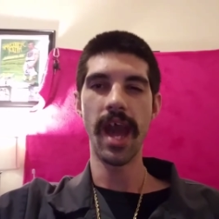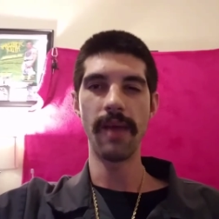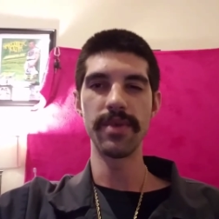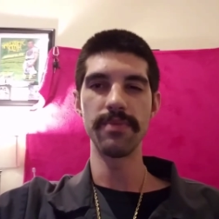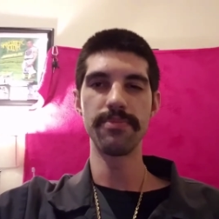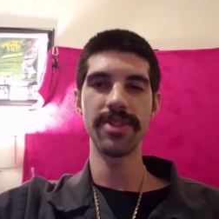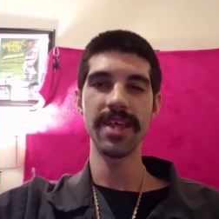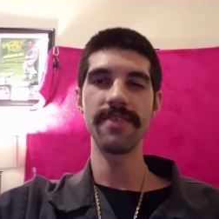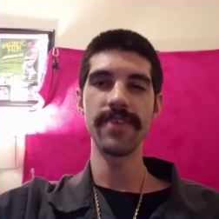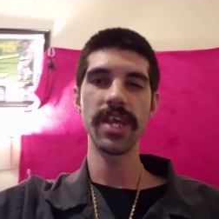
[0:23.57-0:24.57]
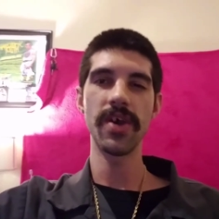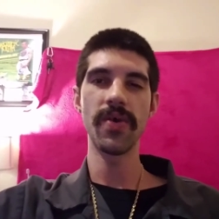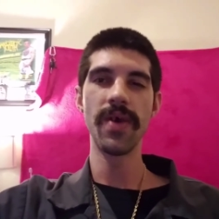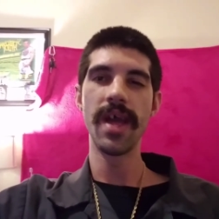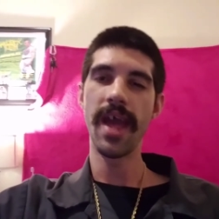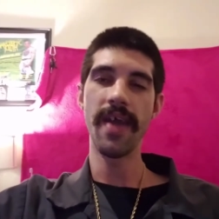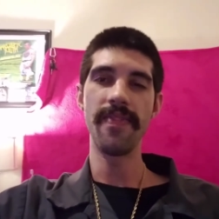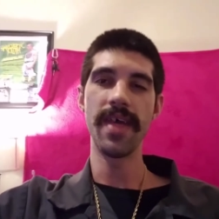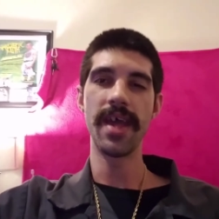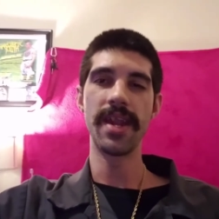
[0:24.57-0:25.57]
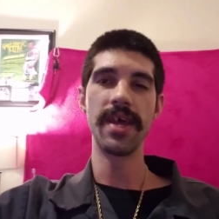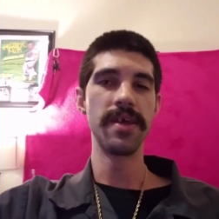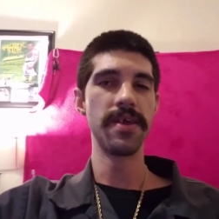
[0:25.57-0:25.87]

I'm going to play the video and then